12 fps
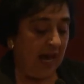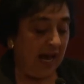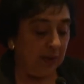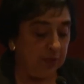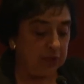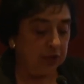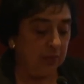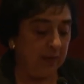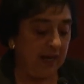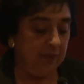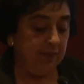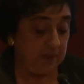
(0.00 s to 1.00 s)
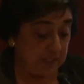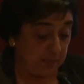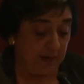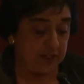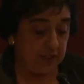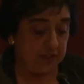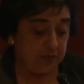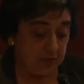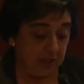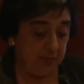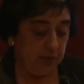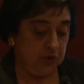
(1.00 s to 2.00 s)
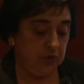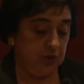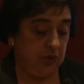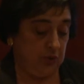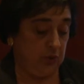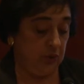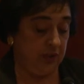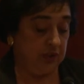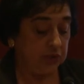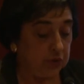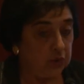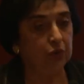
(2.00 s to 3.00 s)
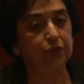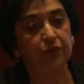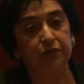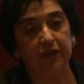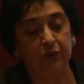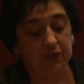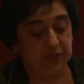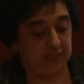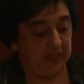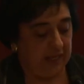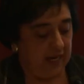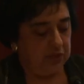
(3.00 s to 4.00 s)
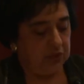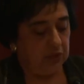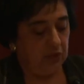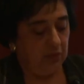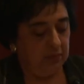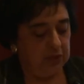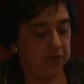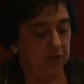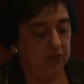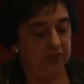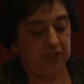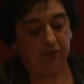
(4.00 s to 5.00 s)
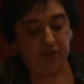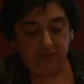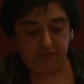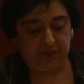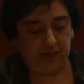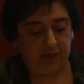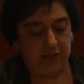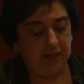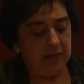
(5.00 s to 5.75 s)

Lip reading: I wish to pay special tribute to the Truth and Reconciliation Commission of South Africa,